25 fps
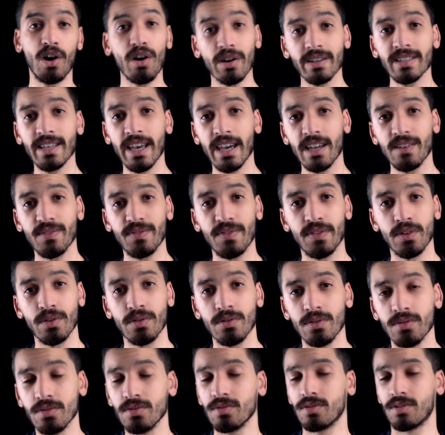octane
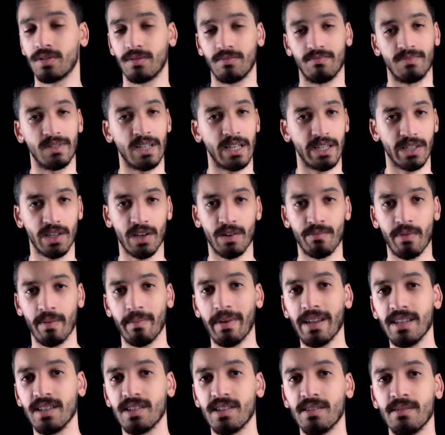fuels, Tesco
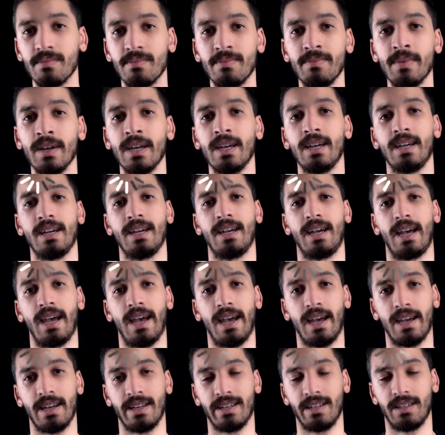Momentum
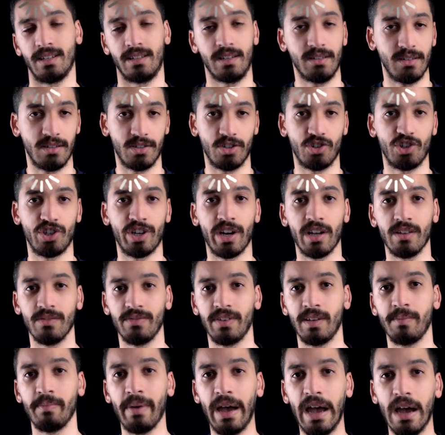and Shell
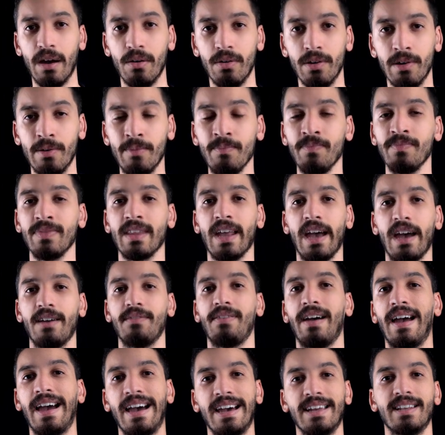V Power, have
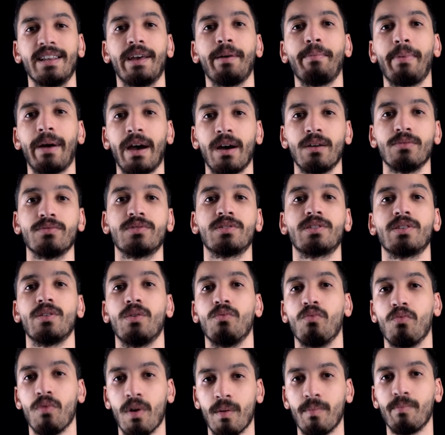had about
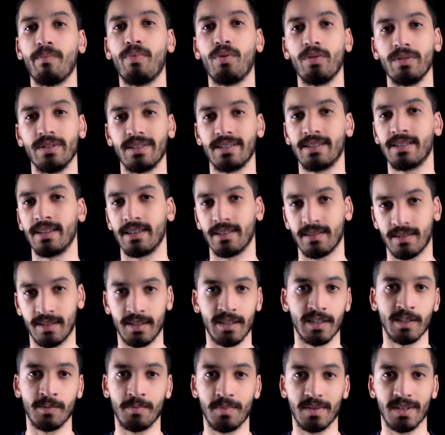
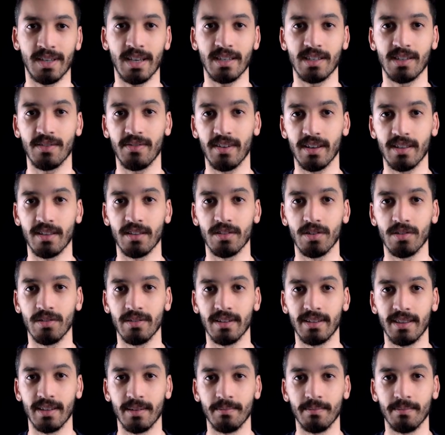1.66% of ethanol in